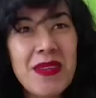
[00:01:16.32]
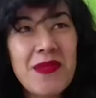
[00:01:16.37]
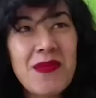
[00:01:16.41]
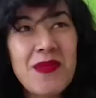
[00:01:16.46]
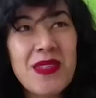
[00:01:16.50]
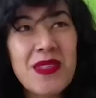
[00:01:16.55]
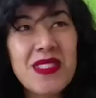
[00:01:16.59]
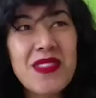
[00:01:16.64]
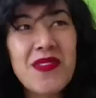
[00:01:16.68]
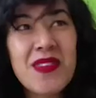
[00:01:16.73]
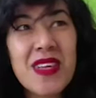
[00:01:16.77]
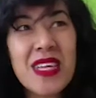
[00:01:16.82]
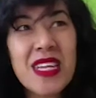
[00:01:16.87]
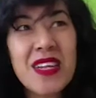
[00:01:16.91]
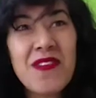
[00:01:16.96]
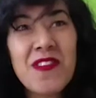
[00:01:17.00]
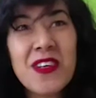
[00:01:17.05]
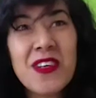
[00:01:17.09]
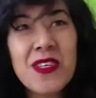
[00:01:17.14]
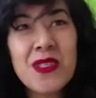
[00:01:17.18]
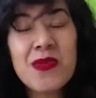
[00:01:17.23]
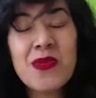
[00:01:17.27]
was the very
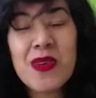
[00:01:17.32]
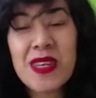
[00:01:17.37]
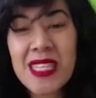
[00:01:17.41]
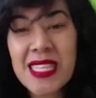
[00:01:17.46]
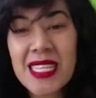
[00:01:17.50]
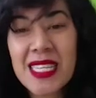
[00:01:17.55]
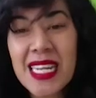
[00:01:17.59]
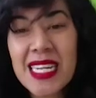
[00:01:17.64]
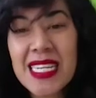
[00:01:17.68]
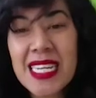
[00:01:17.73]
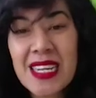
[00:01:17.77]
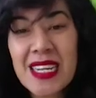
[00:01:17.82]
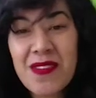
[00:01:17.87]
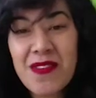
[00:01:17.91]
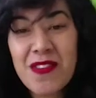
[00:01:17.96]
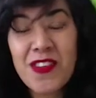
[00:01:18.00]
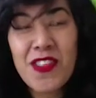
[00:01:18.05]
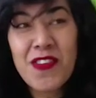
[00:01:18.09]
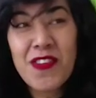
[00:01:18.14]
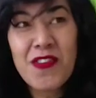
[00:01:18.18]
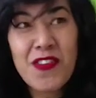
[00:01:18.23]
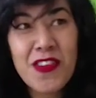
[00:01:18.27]
first work that I did
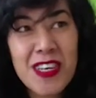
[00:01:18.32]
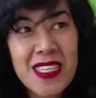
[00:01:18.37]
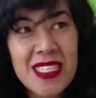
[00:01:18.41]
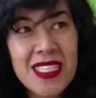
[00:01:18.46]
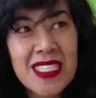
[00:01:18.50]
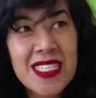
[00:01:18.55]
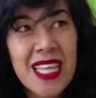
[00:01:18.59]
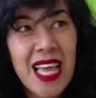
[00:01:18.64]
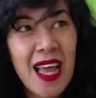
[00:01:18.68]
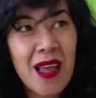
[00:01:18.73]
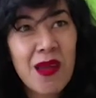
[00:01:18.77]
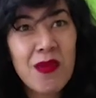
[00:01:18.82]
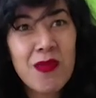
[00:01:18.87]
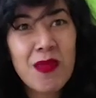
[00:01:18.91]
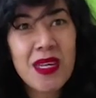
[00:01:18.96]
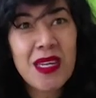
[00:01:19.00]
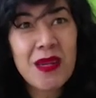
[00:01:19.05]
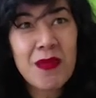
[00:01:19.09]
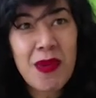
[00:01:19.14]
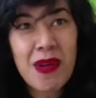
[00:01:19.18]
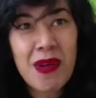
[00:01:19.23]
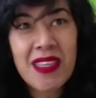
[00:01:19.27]
for the first time
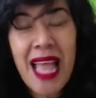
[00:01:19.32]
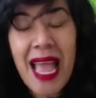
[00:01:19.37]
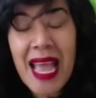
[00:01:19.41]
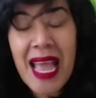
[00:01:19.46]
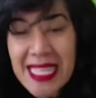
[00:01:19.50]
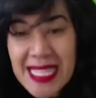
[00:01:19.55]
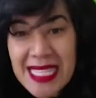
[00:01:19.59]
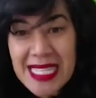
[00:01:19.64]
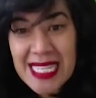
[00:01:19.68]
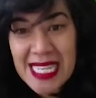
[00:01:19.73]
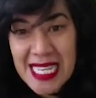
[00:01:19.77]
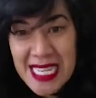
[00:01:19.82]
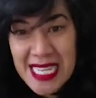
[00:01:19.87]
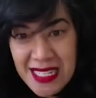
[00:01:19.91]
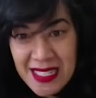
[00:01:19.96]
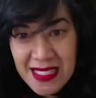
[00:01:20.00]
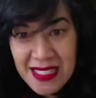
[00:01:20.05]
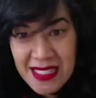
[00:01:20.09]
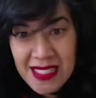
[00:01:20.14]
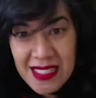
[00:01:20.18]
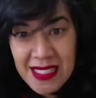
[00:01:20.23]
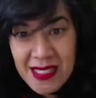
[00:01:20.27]
in about 8
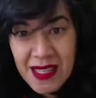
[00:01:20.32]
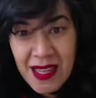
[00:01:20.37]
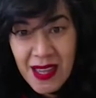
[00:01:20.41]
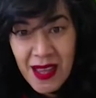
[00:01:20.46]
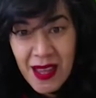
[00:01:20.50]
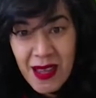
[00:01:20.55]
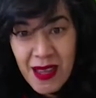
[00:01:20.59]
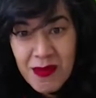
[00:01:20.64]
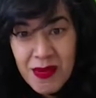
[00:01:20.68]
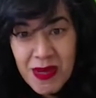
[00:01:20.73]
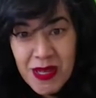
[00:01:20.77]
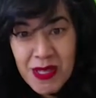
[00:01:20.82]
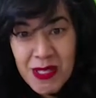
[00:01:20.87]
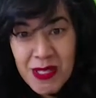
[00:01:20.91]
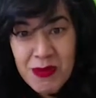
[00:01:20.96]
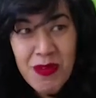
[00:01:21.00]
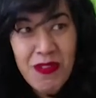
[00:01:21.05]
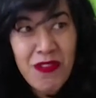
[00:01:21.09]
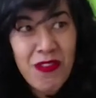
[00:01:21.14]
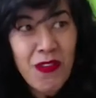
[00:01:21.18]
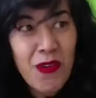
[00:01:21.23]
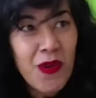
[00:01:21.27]
years. Because
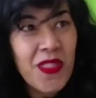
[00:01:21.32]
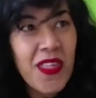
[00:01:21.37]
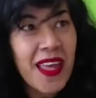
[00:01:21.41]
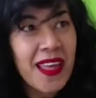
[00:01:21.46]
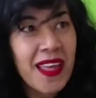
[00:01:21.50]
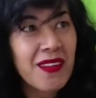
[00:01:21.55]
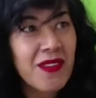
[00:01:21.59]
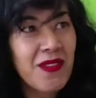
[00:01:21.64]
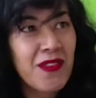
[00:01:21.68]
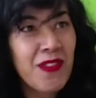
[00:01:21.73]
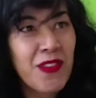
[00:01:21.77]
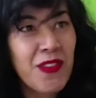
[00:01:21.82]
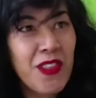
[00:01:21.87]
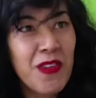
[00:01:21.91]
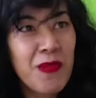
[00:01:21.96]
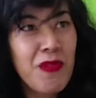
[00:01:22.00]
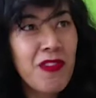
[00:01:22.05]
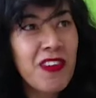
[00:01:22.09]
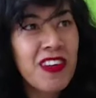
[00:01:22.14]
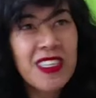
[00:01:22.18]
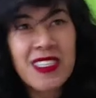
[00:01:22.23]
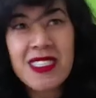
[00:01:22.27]
before that,
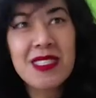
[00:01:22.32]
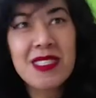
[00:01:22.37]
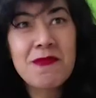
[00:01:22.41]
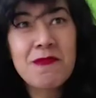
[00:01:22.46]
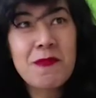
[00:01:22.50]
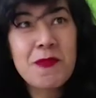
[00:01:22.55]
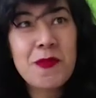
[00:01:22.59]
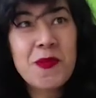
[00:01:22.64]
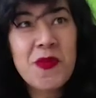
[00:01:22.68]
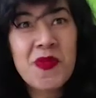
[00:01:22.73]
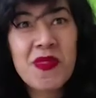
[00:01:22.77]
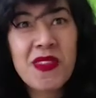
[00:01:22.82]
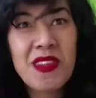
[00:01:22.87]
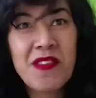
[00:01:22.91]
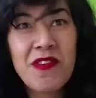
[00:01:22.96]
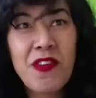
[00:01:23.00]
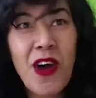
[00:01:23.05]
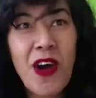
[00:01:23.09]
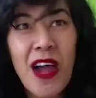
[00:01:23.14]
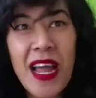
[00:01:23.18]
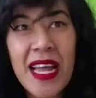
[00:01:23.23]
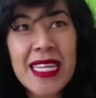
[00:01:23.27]

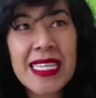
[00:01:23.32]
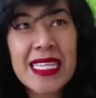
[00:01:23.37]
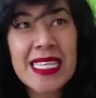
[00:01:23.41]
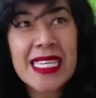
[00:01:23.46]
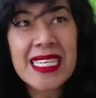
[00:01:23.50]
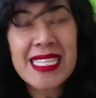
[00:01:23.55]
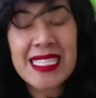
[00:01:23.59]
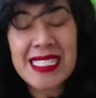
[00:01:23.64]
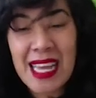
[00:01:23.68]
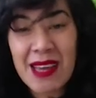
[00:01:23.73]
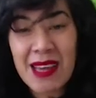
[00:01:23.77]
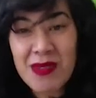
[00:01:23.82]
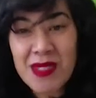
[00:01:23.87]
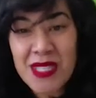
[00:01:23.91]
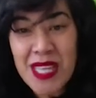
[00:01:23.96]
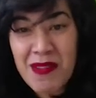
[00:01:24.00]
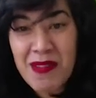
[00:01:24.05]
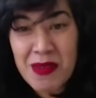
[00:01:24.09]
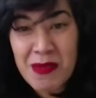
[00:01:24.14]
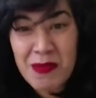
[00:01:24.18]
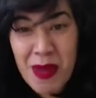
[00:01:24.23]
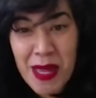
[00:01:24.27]
for 8 years, I was
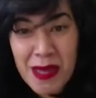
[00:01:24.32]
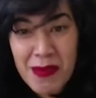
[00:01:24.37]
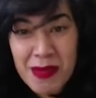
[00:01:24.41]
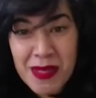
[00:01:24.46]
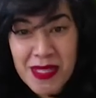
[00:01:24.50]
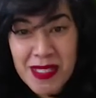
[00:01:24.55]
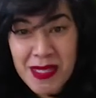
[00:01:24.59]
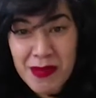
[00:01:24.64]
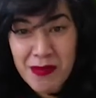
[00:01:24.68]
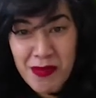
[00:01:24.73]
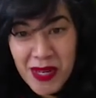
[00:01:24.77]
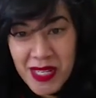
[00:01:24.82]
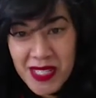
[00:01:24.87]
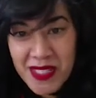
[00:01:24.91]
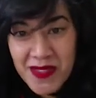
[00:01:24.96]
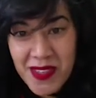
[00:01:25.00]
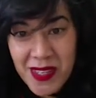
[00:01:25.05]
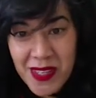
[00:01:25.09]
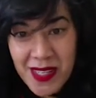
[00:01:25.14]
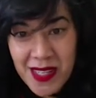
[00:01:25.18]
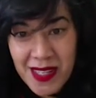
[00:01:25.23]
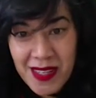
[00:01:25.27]
having babies and
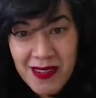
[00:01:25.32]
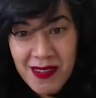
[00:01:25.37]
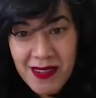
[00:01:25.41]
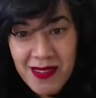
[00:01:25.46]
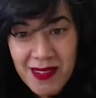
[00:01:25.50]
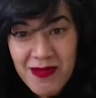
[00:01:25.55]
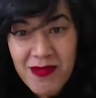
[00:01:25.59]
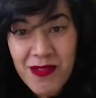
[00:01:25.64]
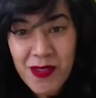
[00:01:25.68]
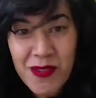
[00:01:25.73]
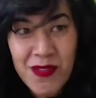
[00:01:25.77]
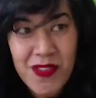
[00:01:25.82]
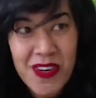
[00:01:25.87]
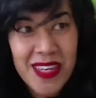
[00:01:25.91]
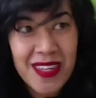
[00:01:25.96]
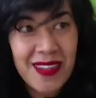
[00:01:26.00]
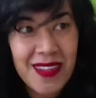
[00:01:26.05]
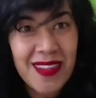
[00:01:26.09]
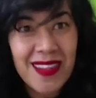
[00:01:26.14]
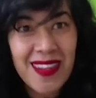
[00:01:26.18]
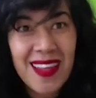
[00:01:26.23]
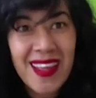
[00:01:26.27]
breastfeeding
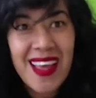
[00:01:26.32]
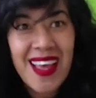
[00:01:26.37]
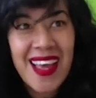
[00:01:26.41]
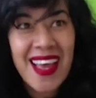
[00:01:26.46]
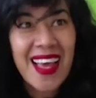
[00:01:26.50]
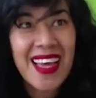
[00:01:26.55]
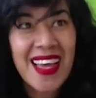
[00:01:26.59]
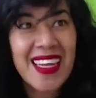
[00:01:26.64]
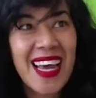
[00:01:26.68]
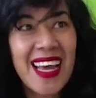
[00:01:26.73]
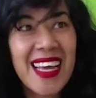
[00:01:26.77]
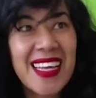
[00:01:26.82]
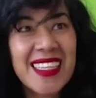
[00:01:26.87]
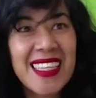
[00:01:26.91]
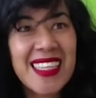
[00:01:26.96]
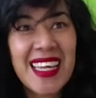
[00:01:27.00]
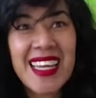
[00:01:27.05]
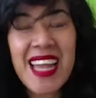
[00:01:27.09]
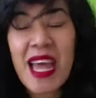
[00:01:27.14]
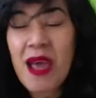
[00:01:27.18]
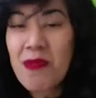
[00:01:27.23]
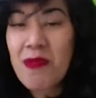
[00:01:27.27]
real. And I had
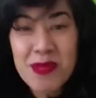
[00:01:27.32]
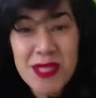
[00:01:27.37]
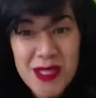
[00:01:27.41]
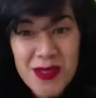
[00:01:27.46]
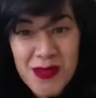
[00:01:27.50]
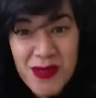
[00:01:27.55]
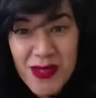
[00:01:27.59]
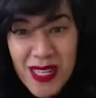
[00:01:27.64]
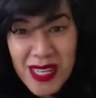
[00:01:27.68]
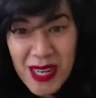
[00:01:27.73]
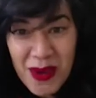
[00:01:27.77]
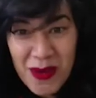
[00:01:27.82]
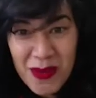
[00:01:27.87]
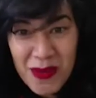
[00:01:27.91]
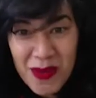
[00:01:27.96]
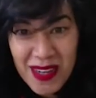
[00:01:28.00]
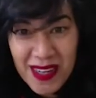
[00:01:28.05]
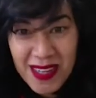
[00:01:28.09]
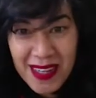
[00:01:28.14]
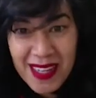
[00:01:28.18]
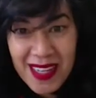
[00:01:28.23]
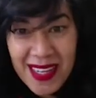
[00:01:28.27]
done absolutely no
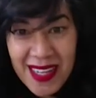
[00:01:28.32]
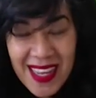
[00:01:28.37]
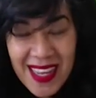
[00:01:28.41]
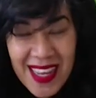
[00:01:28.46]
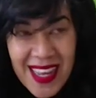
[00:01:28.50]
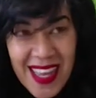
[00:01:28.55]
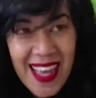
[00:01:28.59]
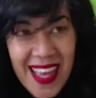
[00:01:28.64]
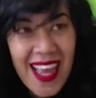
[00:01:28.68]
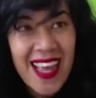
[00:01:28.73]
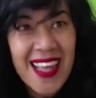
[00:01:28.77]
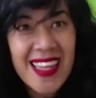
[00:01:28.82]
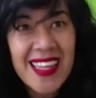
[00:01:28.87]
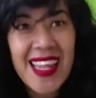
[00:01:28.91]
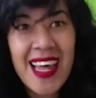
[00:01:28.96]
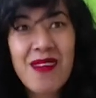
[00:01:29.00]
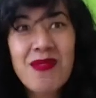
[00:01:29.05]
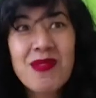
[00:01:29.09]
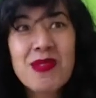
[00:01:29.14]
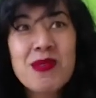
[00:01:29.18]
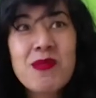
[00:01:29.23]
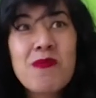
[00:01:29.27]
work. And
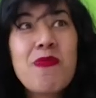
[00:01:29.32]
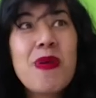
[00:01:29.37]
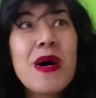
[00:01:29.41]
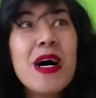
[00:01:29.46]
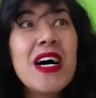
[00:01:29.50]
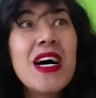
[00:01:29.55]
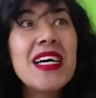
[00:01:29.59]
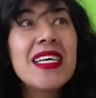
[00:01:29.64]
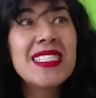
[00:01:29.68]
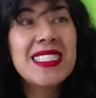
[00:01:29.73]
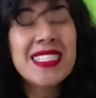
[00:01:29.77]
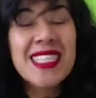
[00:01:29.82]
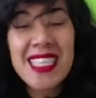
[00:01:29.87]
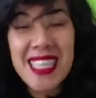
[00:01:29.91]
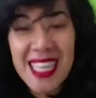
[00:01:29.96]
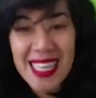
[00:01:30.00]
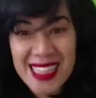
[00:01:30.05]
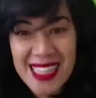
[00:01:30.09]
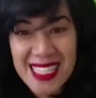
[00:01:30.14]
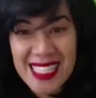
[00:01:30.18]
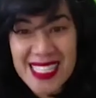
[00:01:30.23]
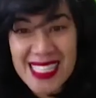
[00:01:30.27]
I was bursting
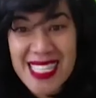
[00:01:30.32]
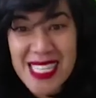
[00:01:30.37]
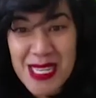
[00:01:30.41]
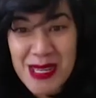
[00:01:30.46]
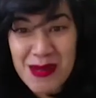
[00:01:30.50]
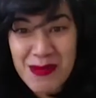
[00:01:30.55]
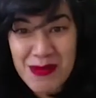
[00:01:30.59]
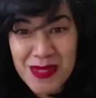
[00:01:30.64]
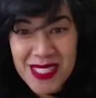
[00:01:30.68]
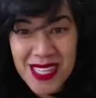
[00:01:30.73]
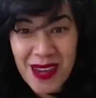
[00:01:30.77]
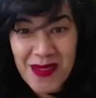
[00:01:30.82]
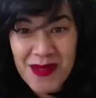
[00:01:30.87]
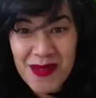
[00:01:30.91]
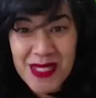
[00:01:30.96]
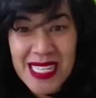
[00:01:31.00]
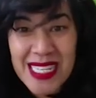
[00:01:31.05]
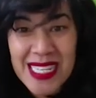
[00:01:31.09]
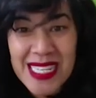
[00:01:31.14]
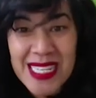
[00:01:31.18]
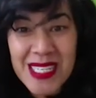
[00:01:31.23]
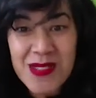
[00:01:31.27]
at the seams. I was
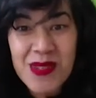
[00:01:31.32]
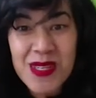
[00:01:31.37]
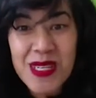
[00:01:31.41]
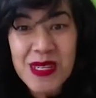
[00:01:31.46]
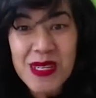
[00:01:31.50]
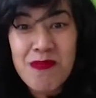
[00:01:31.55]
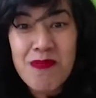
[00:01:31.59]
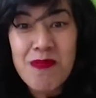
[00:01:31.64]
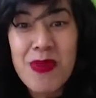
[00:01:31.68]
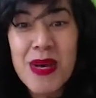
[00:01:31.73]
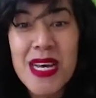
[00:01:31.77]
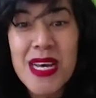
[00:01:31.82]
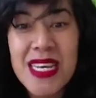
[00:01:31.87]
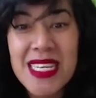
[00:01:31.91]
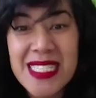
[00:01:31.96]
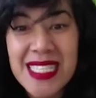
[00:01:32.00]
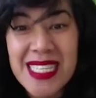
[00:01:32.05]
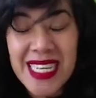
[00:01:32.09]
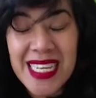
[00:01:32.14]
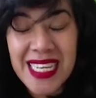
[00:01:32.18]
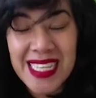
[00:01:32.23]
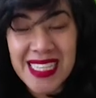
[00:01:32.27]
literally
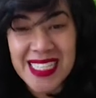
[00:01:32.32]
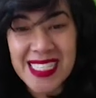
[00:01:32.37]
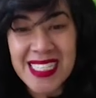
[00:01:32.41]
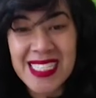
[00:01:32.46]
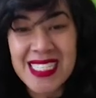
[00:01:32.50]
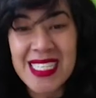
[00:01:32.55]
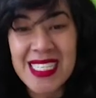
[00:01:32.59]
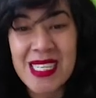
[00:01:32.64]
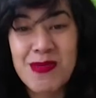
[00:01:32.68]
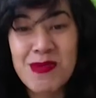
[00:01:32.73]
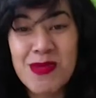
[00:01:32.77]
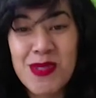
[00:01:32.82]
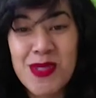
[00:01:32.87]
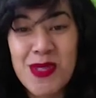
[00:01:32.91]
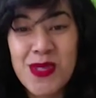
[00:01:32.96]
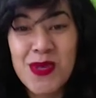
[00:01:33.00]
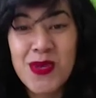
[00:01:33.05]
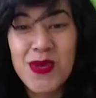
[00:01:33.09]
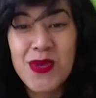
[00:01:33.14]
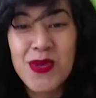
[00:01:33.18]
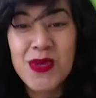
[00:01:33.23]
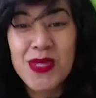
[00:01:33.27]
bursting at the seams to
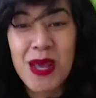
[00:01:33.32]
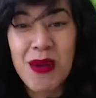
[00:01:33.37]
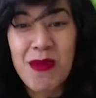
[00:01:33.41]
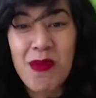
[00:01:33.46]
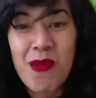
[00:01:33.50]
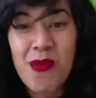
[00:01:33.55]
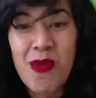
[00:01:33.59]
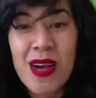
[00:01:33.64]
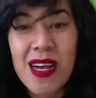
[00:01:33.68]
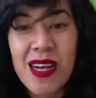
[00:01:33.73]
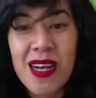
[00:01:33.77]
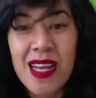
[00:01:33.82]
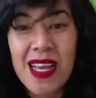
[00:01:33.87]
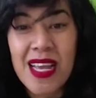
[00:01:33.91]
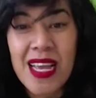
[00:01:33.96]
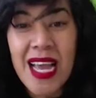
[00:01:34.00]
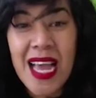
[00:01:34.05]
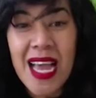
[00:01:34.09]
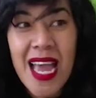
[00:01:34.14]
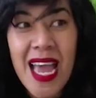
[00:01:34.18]
do some work.